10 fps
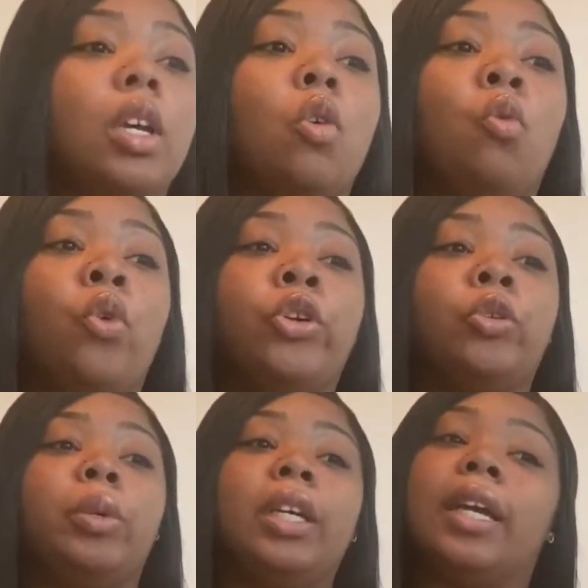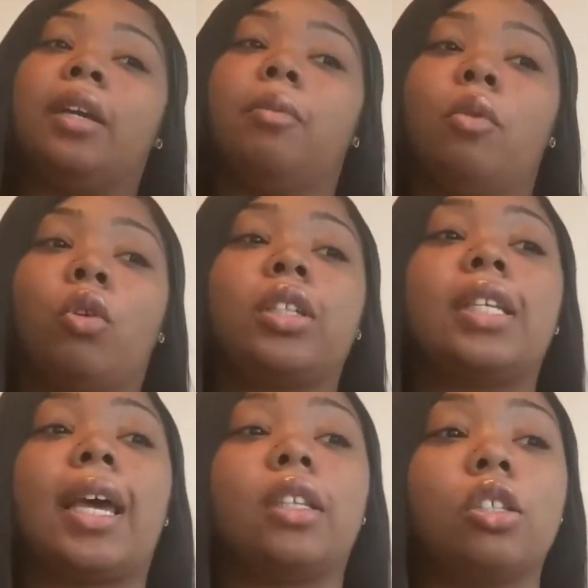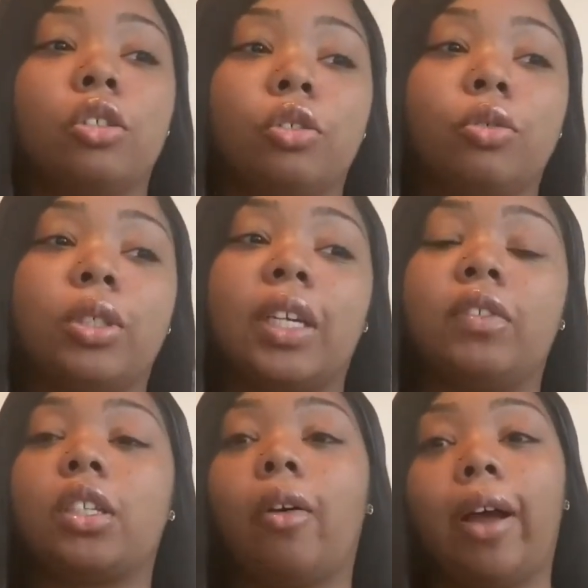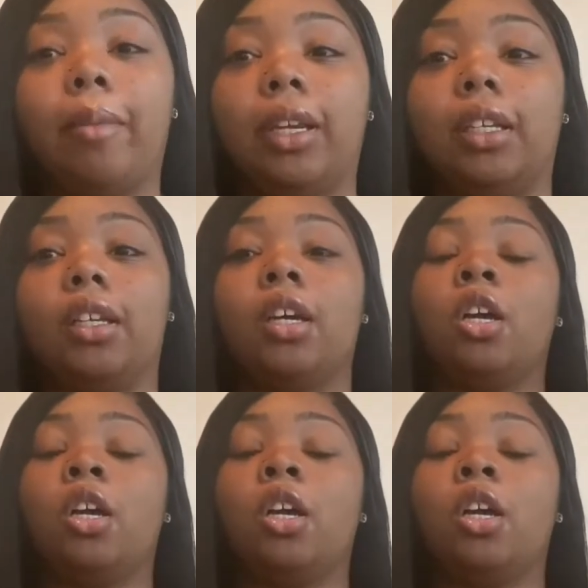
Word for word: Will you be getting more tattoos? If so, how many?